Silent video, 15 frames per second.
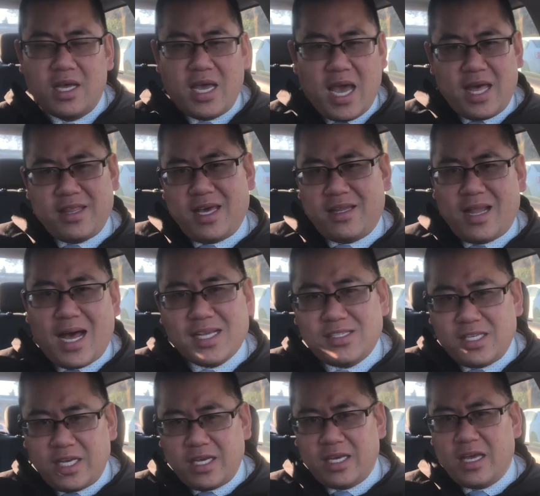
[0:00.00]
And then
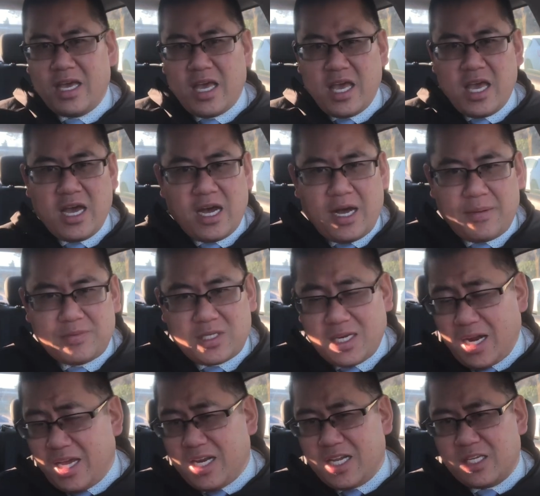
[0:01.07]
lastly, uh,
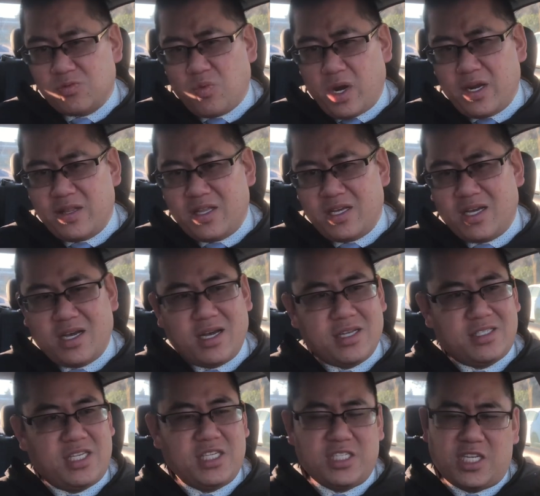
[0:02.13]
tonight is one of the
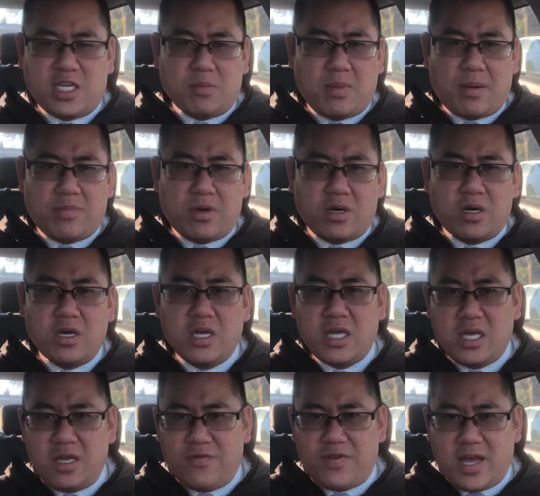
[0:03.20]
season ticket member
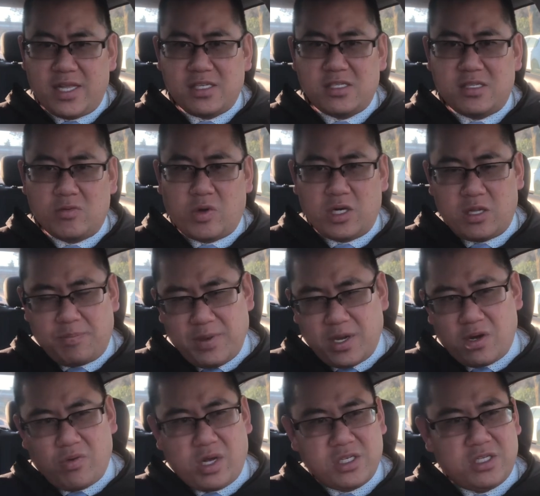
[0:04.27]
events, the one of the
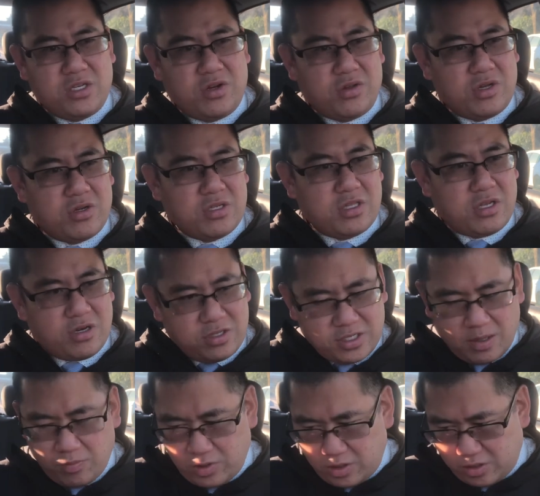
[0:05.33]
bigger ones. You know, there, there's
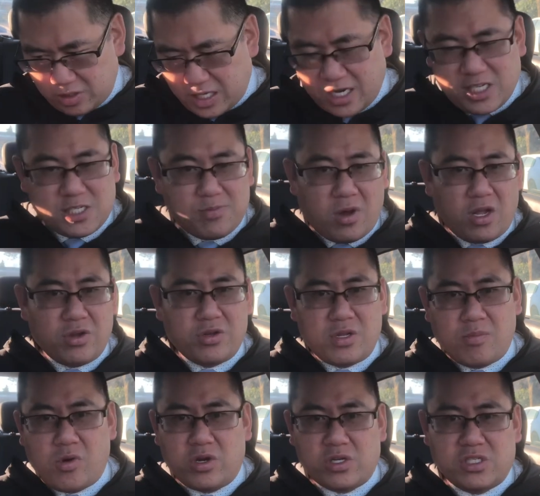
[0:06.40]
some where they're kind of smaller, they're
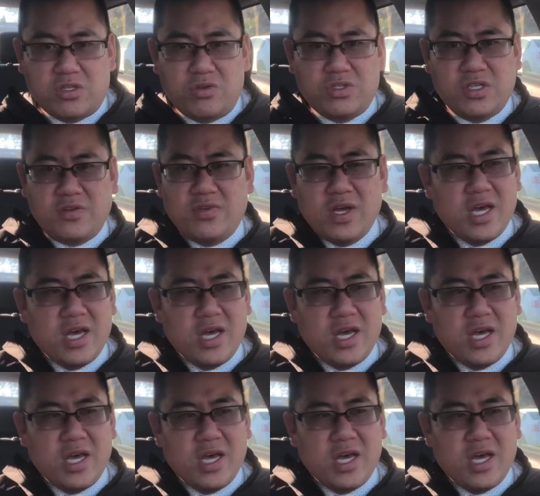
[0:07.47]
more exclusive.